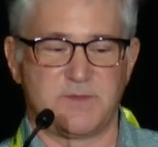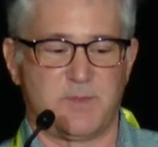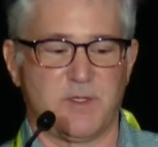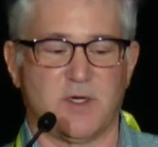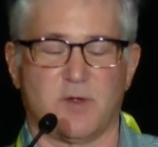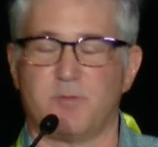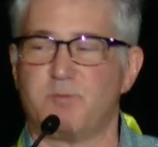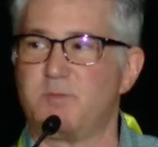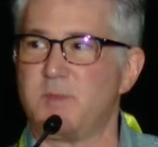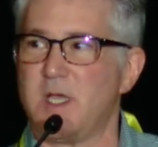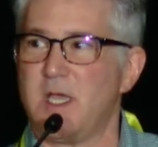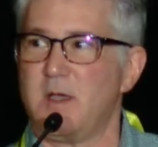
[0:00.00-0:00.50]

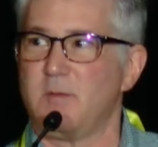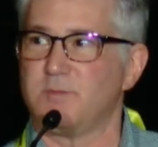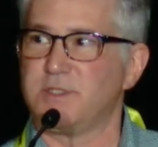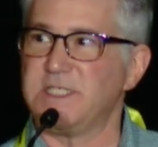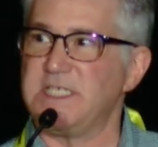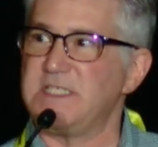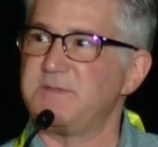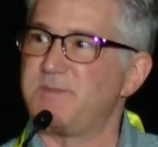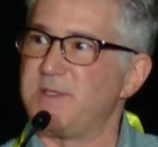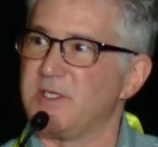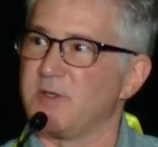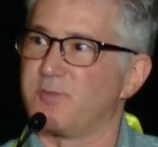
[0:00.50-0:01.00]

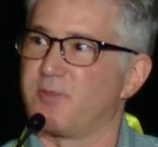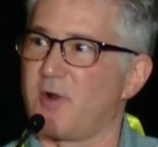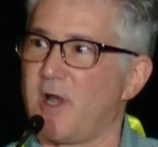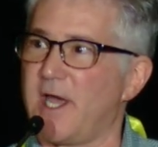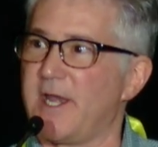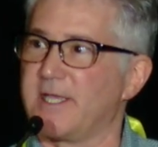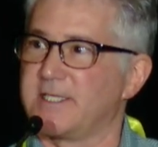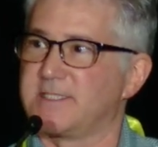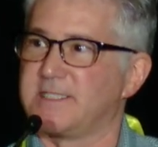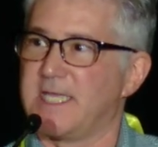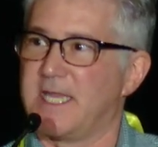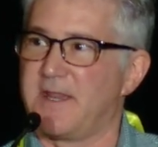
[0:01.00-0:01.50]
build
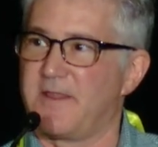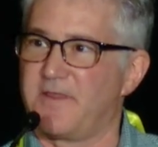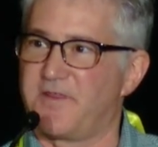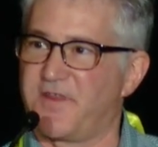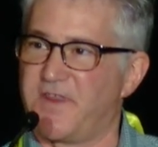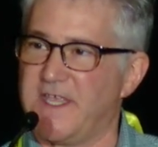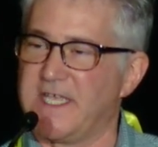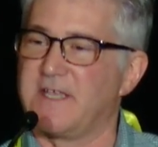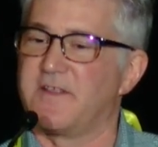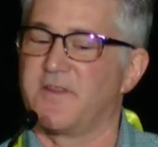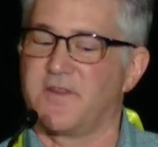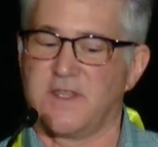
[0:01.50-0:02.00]
products that
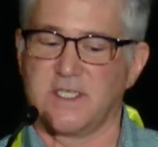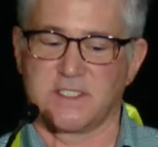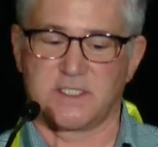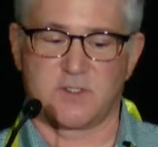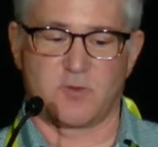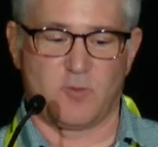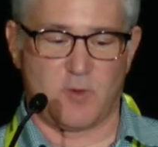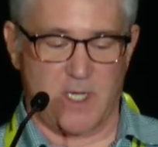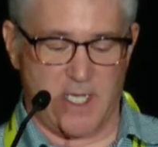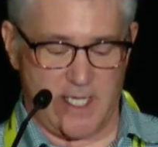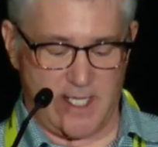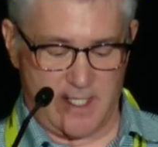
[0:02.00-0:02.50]
think this
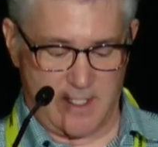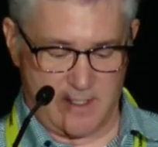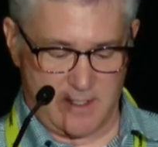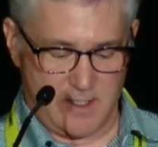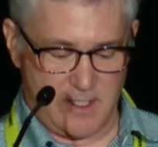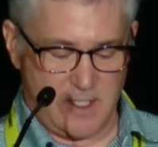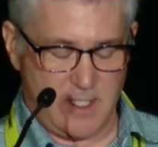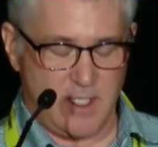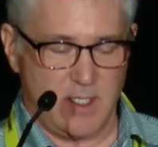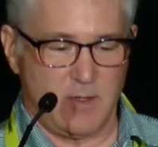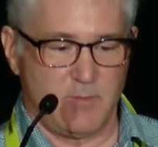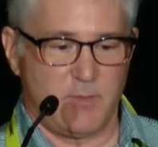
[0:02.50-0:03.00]
way.
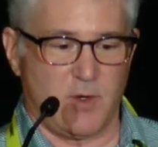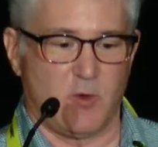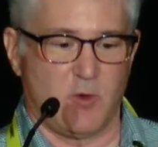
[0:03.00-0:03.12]
But